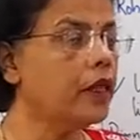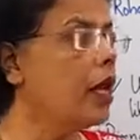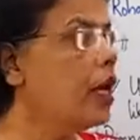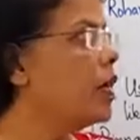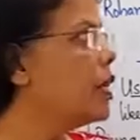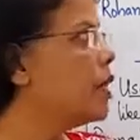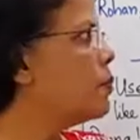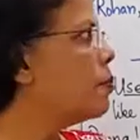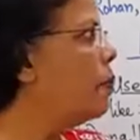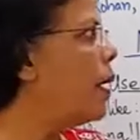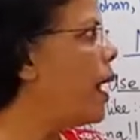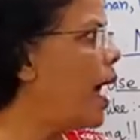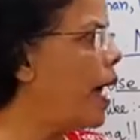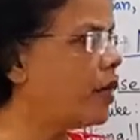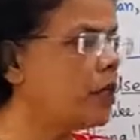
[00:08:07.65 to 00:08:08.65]

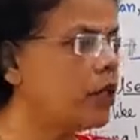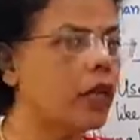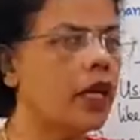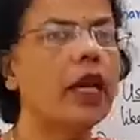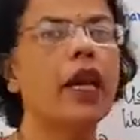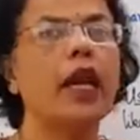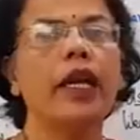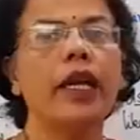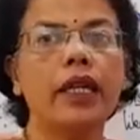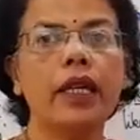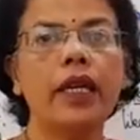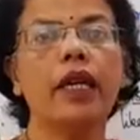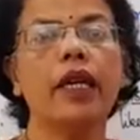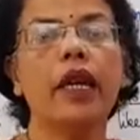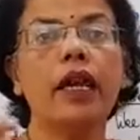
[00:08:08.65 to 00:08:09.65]
Splash,
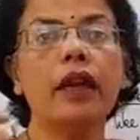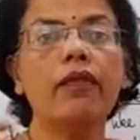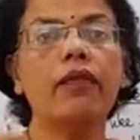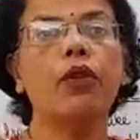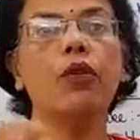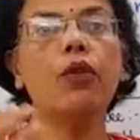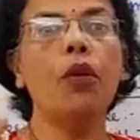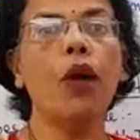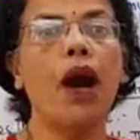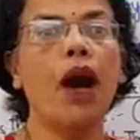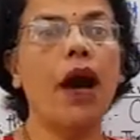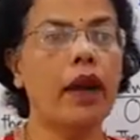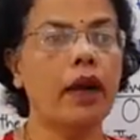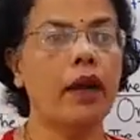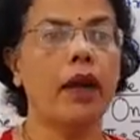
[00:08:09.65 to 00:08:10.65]
if you
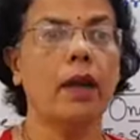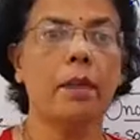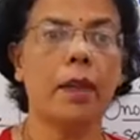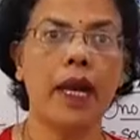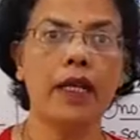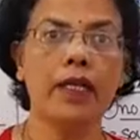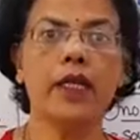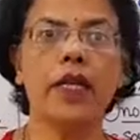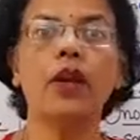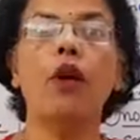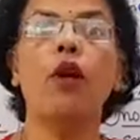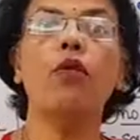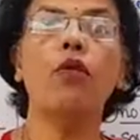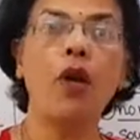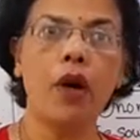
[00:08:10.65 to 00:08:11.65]
are passing or
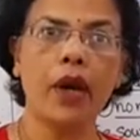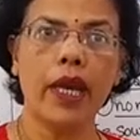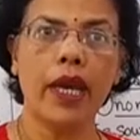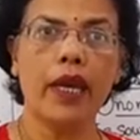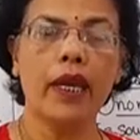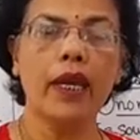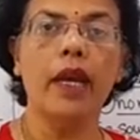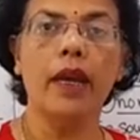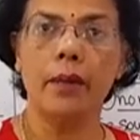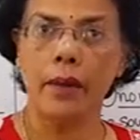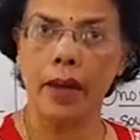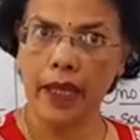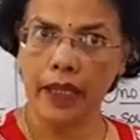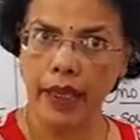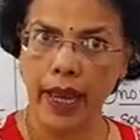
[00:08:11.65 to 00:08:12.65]
walking by
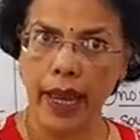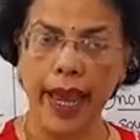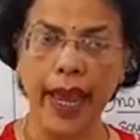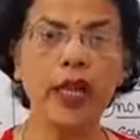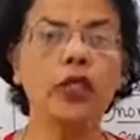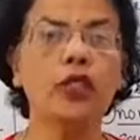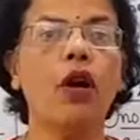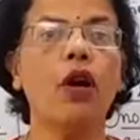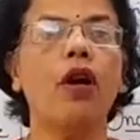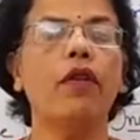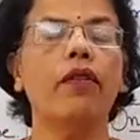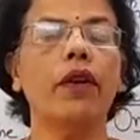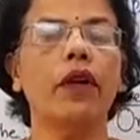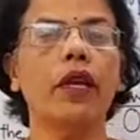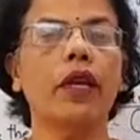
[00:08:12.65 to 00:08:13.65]
the edge of
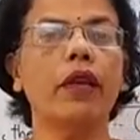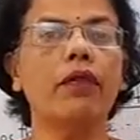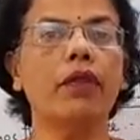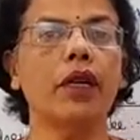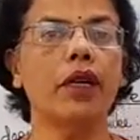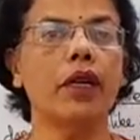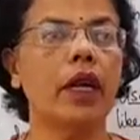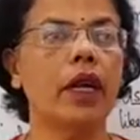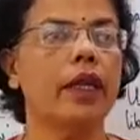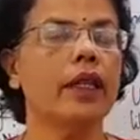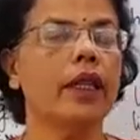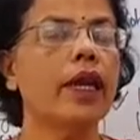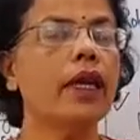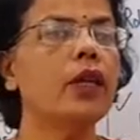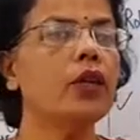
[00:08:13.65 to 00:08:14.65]
a river,
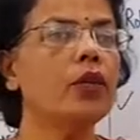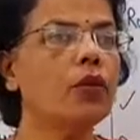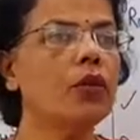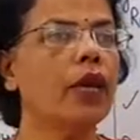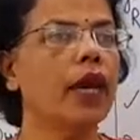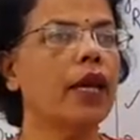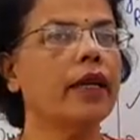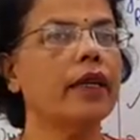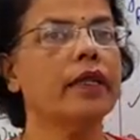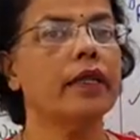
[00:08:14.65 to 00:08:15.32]
then you can